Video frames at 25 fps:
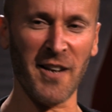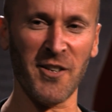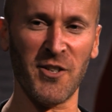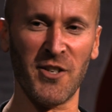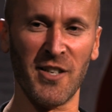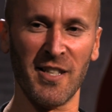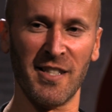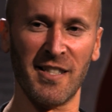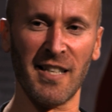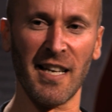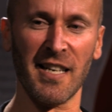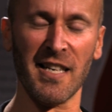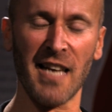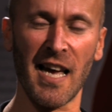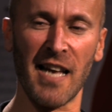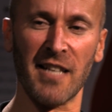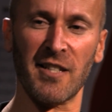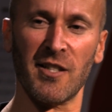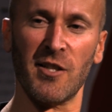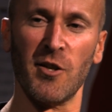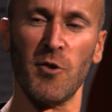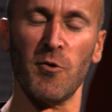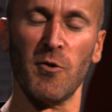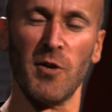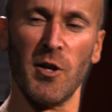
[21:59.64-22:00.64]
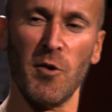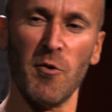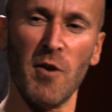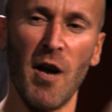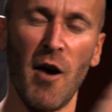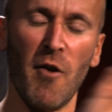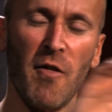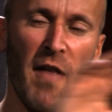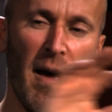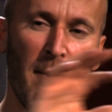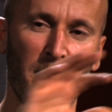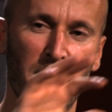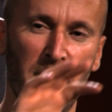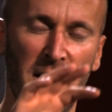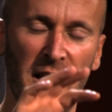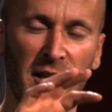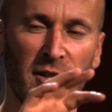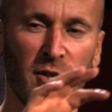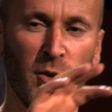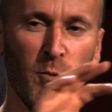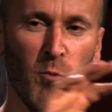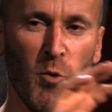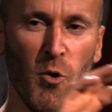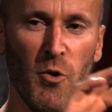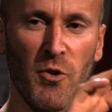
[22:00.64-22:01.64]
and she said, Yes, you, you know that bit
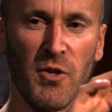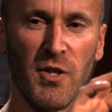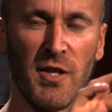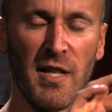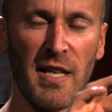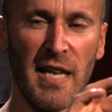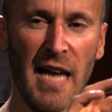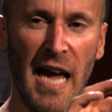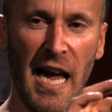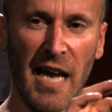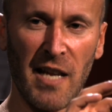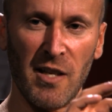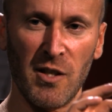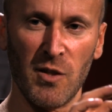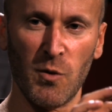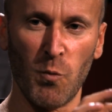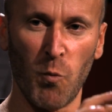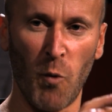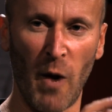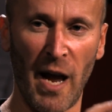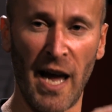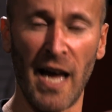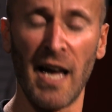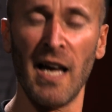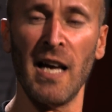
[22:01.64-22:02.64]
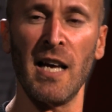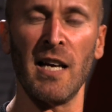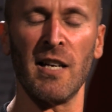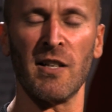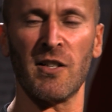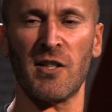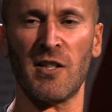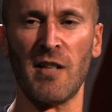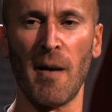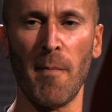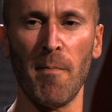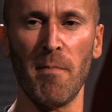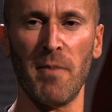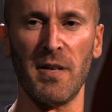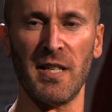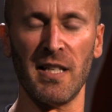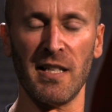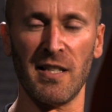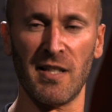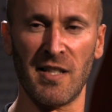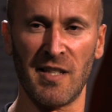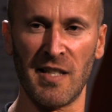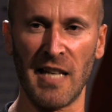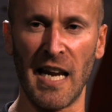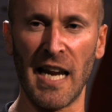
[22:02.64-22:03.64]
towards the end where somebody
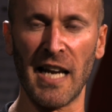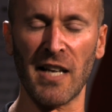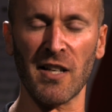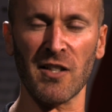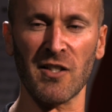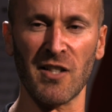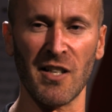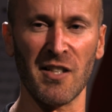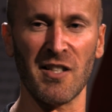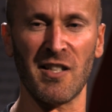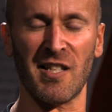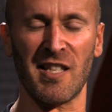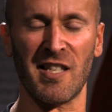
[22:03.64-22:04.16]
sings and